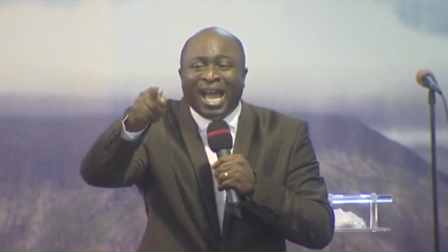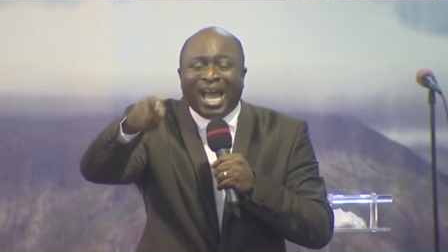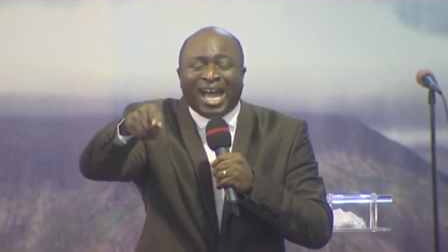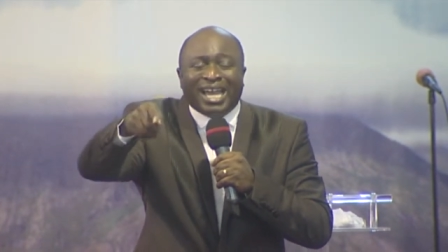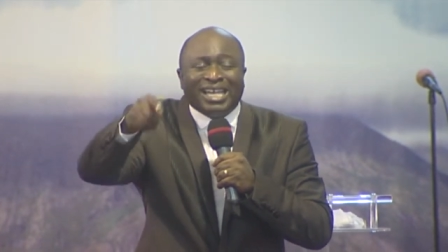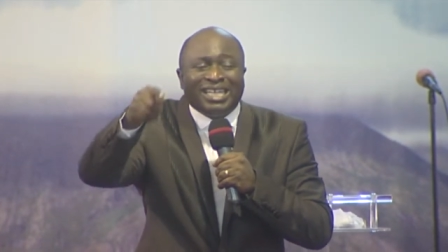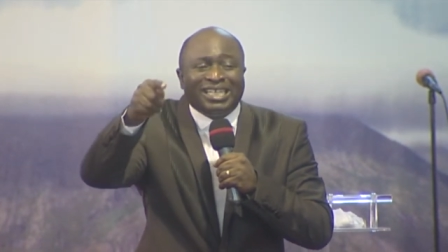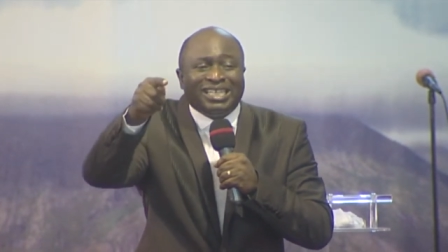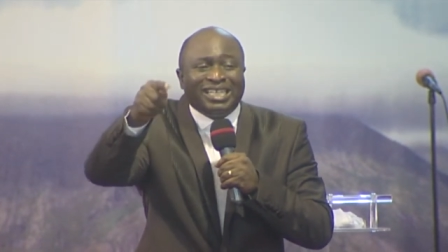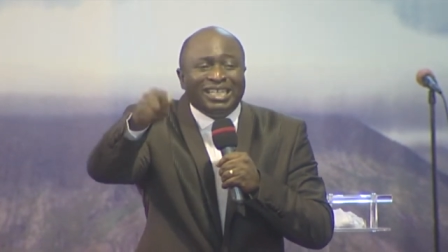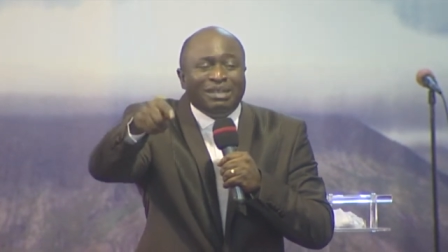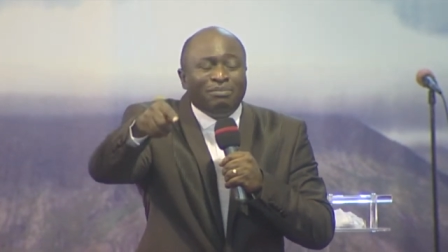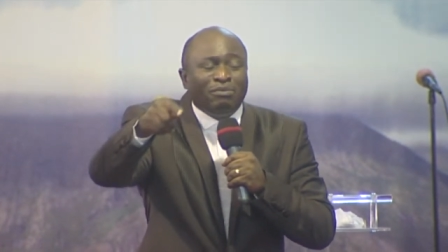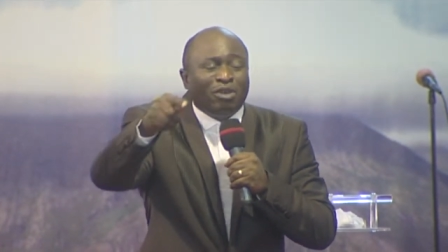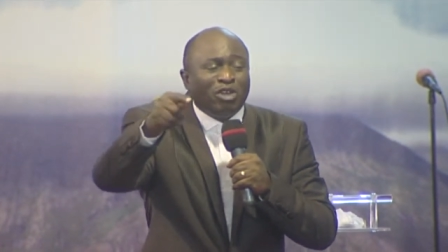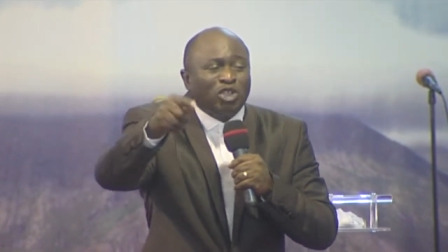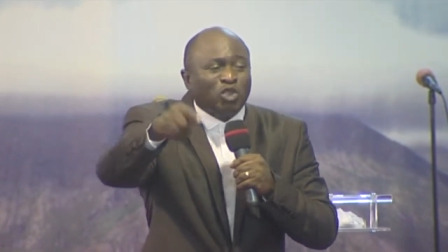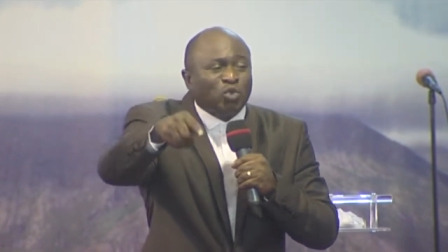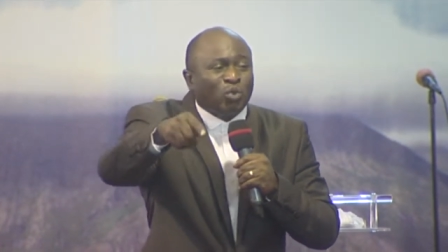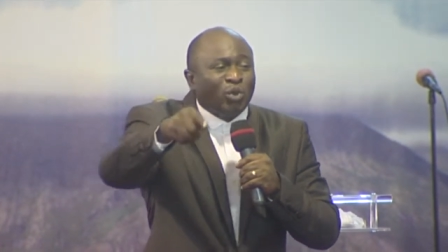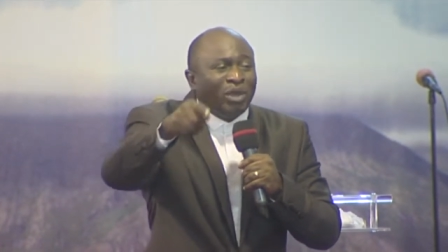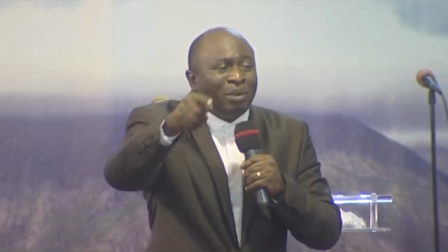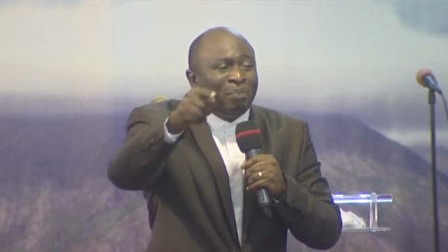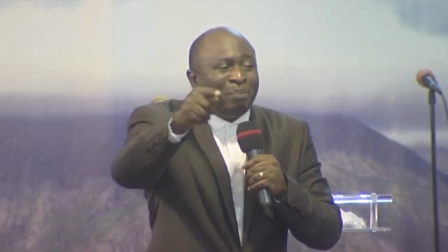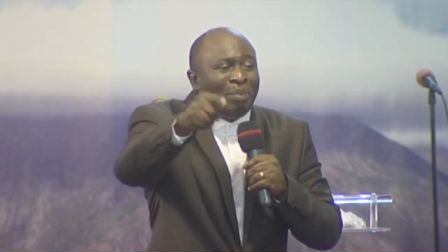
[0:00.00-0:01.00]
and
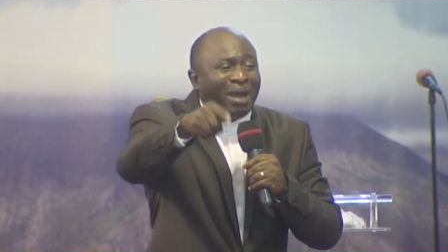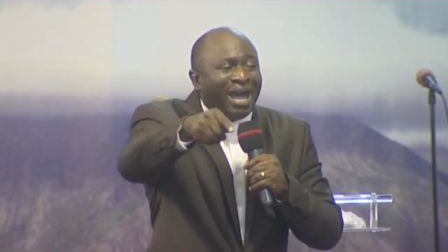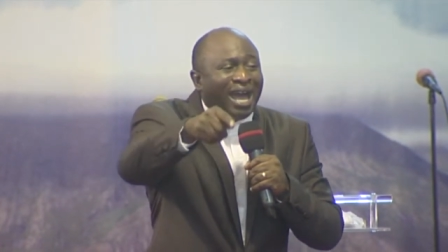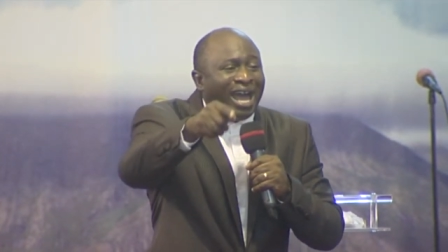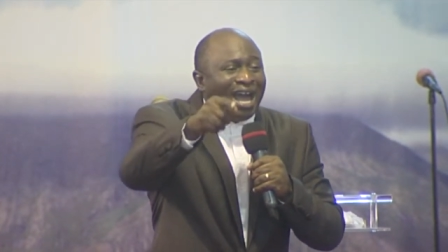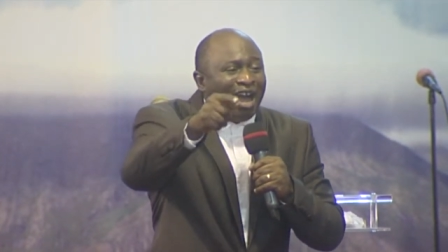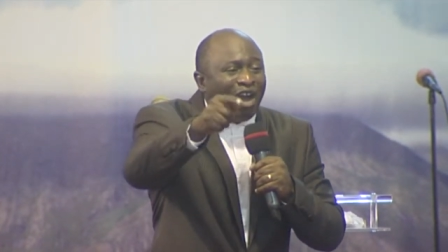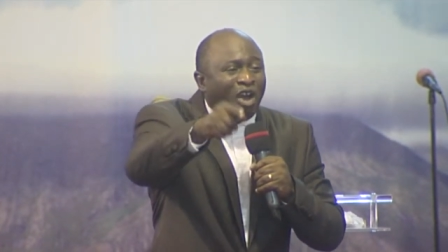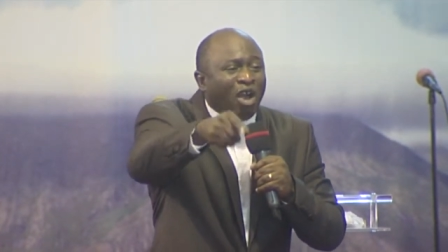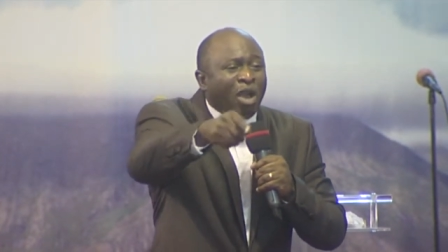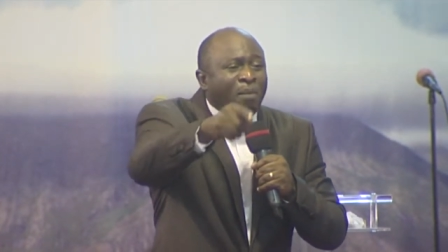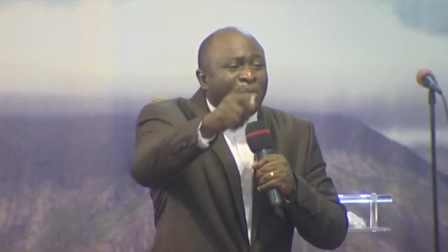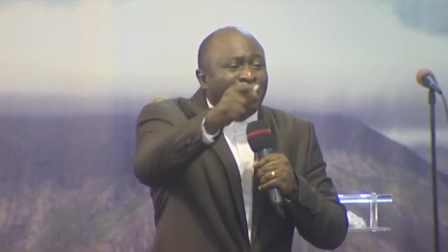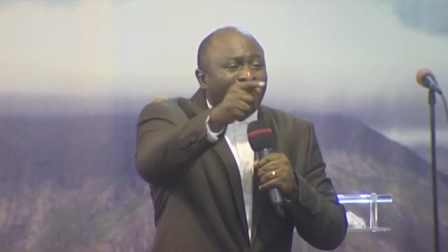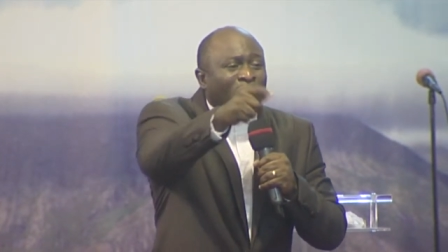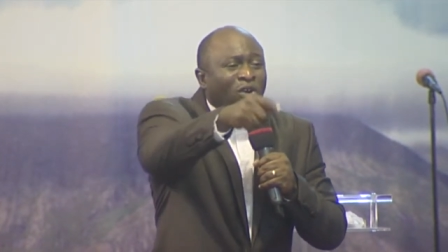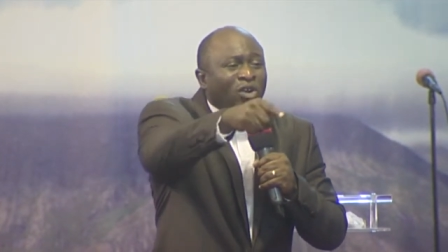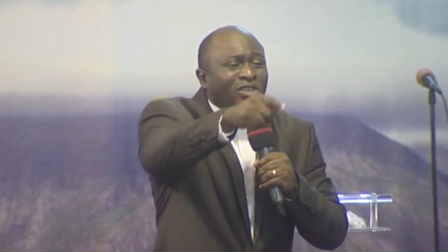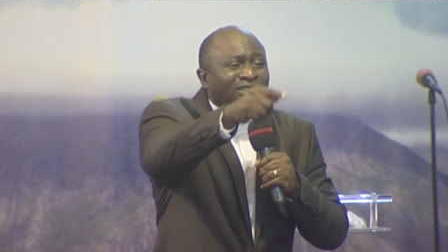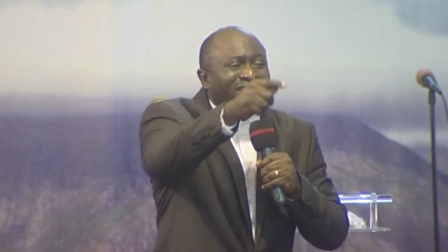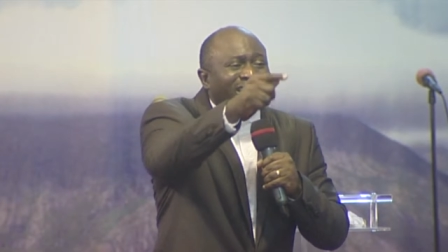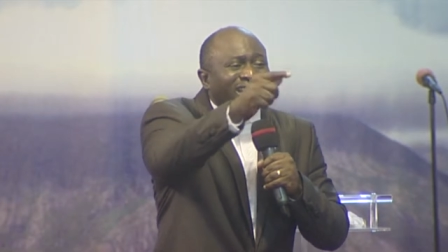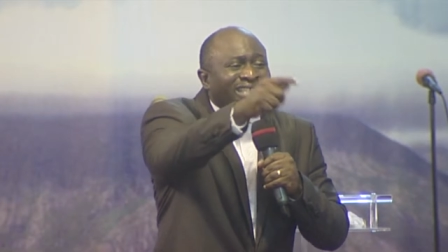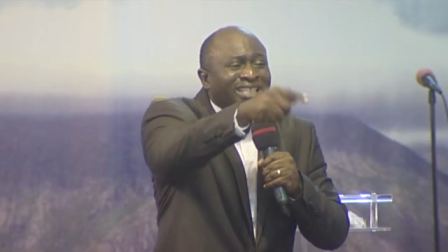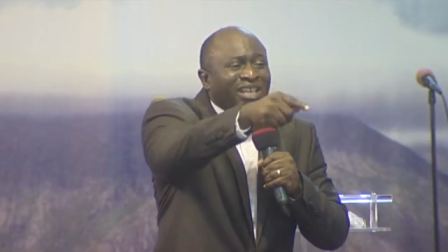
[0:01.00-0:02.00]
demons will bow
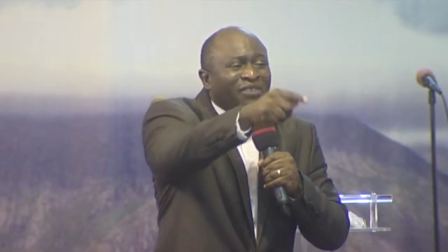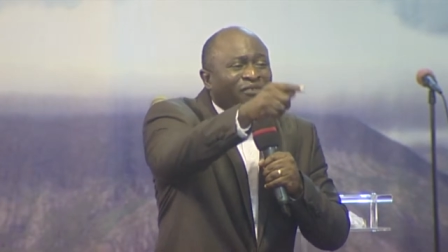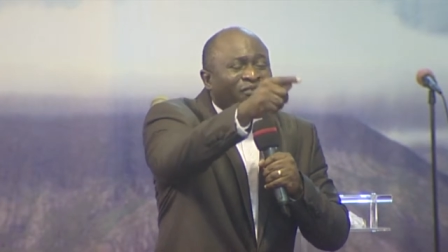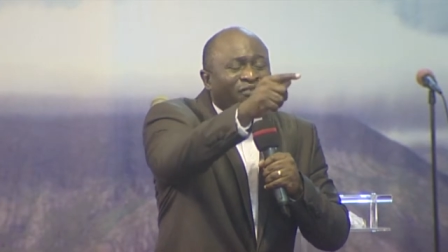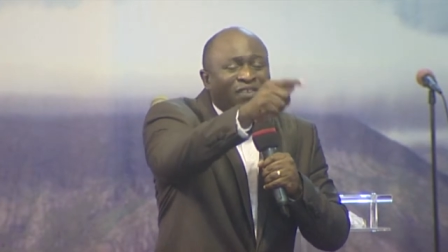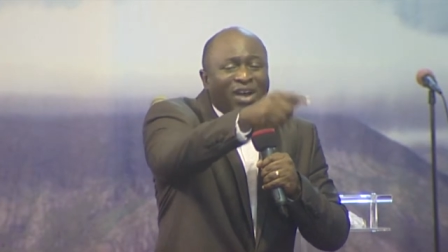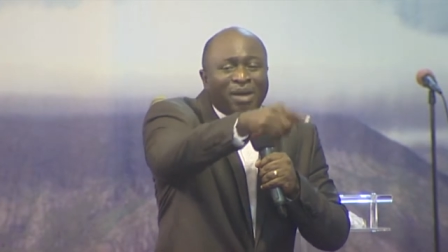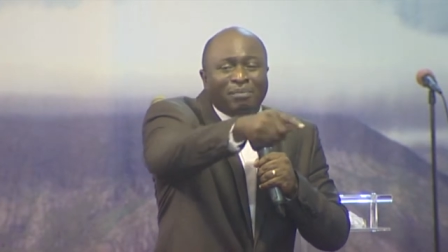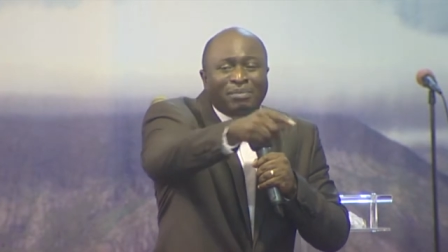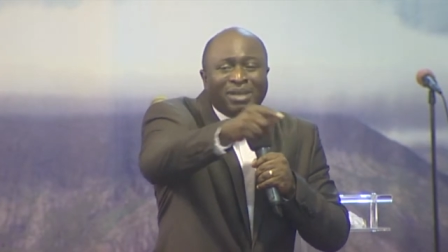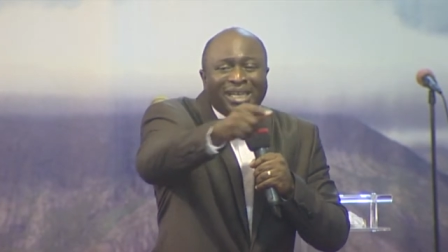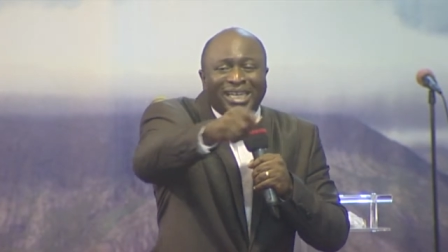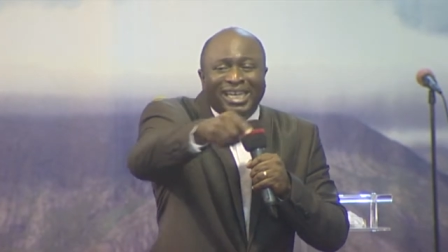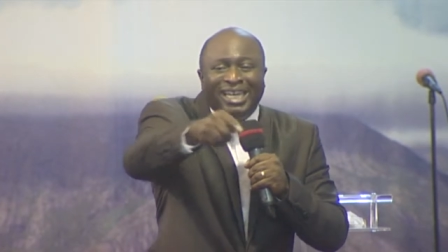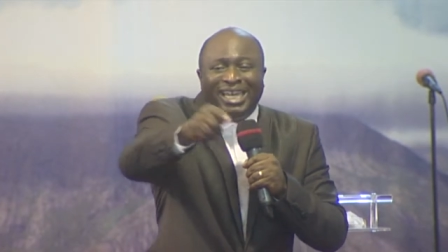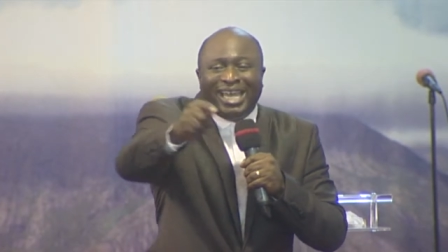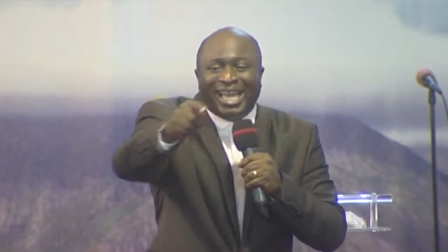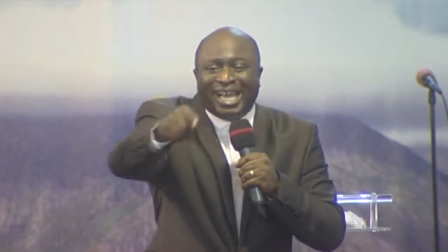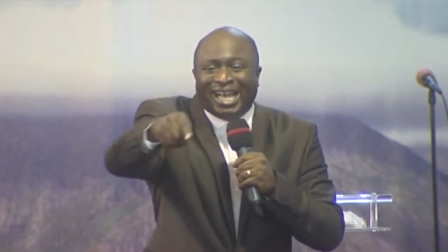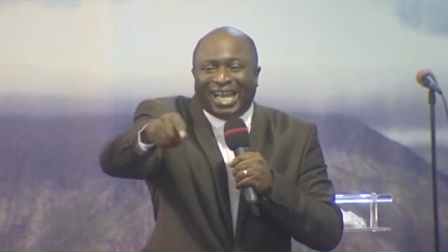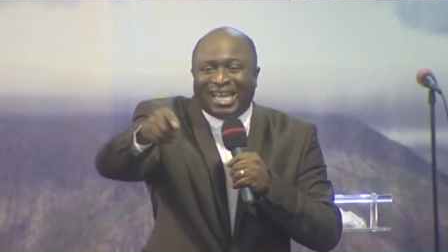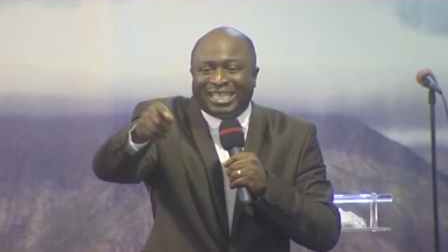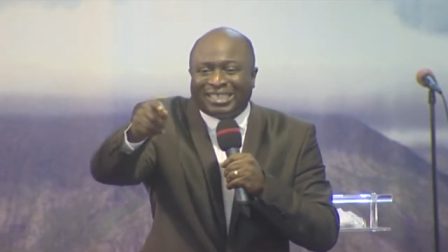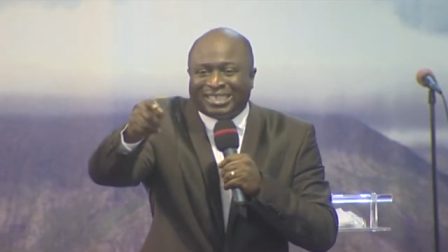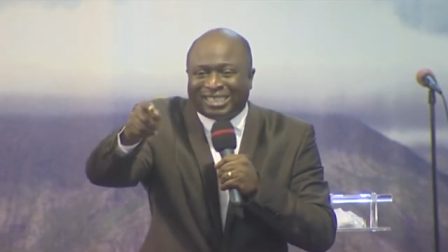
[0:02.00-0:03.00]
because it's a family
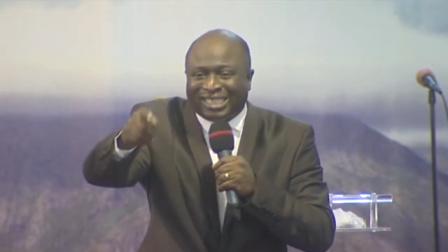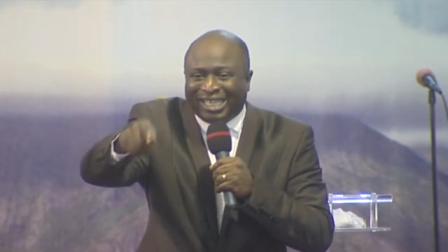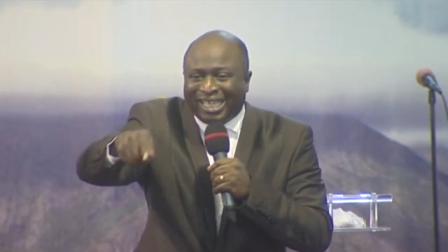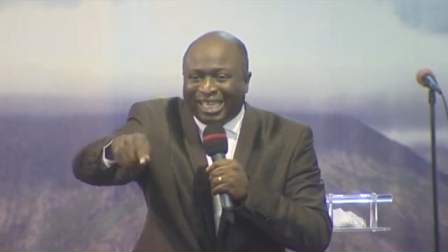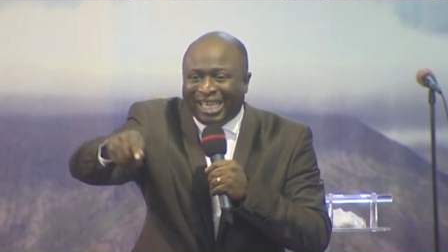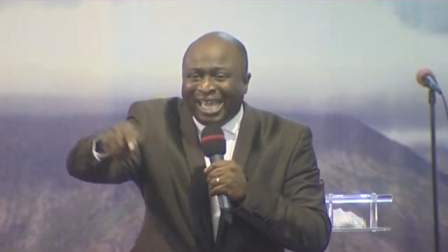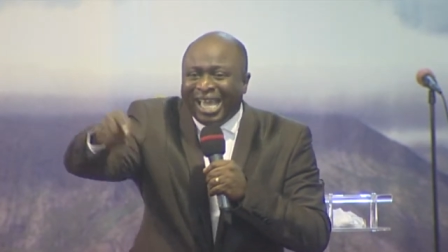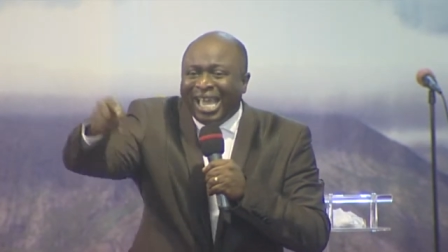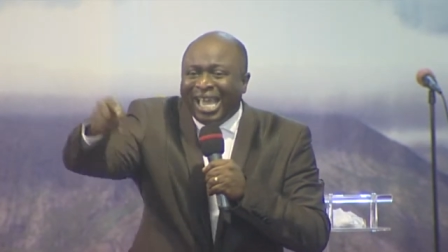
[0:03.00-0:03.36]
legacy,